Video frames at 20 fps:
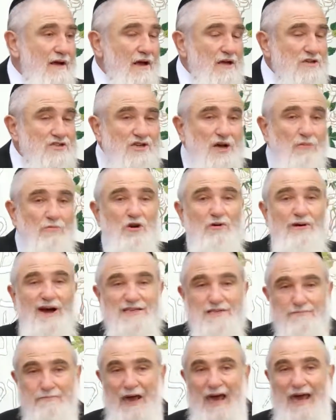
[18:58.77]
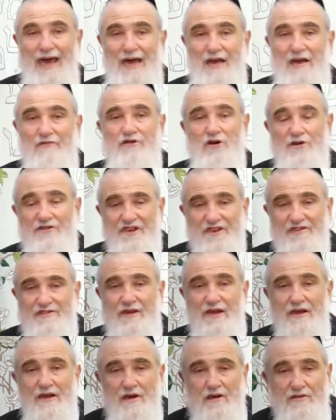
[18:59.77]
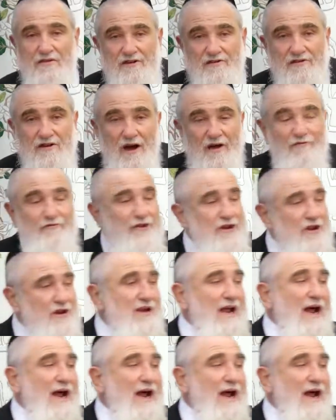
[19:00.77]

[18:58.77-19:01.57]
someone who has pain, if you're dis discomfort, you're